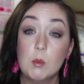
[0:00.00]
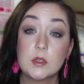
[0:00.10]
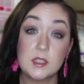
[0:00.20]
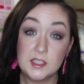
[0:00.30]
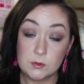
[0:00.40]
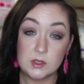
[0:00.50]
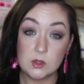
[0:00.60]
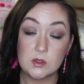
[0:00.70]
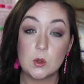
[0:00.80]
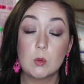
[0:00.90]
But glycerin
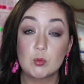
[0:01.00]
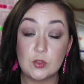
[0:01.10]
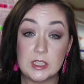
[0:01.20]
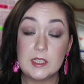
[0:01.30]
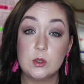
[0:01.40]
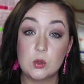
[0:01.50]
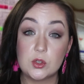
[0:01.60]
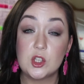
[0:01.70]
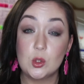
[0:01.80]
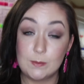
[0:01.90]
is also a really
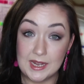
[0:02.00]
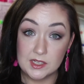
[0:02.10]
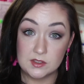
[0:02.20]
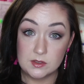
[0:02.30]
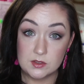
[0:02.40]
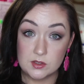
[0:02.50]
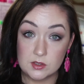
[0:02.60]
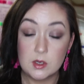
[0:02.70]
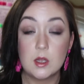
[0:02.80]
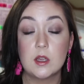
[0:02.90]
good
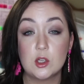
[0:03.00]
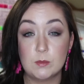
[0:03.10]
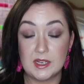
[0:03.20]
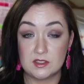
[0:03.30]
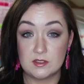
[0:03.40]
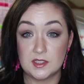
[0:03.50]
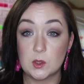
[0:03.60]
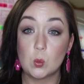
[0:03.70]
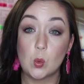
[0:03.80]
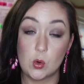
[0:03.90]
humectant. Humectant is
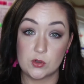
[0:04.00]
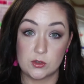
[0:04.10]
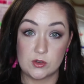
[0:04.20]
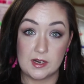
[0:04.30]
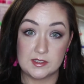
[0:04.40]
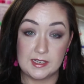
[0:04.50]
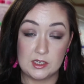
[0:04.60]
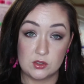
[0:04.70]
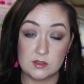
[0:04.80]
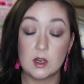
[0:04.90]
a water attracting
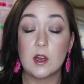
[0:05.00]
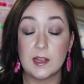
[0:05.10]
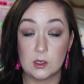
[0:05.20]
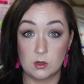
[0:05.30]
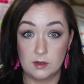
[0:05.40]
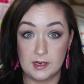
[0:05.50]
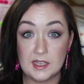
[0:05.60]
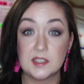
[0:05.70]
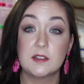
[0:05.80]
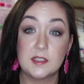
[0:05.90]
agent. Hyaluronic
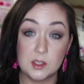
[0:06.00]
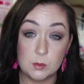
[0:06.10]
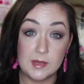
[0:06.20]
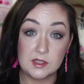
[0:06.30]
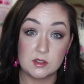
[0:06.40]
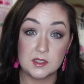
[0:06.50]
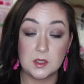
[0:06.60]
acid is a humectant.